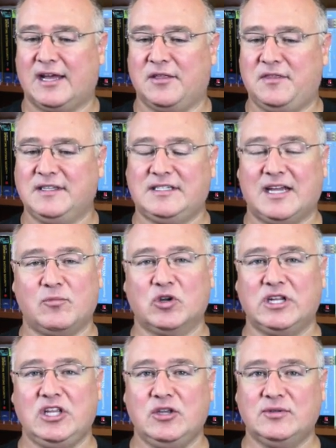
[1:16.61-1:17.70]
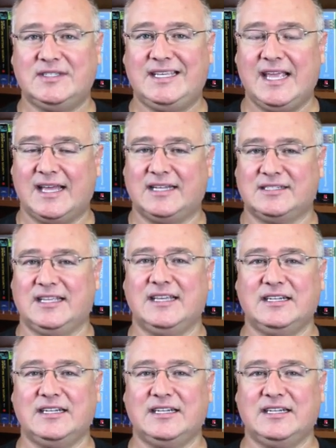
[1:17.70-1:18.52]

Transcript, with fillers: Uh, this time we're going to use Git.